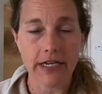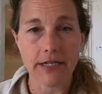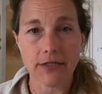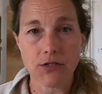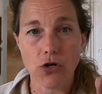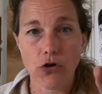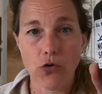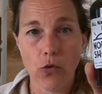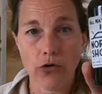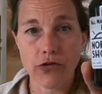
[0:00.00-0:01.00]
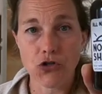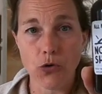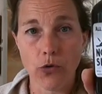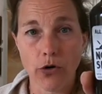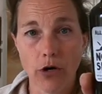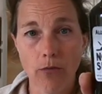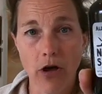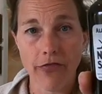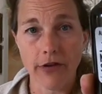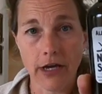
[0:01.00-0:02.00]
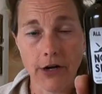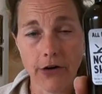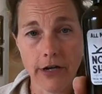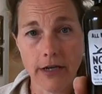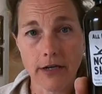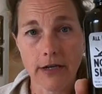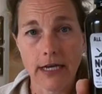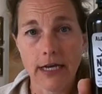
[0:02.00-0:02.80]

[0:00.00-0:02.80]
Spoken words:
is North Shore Apothecary.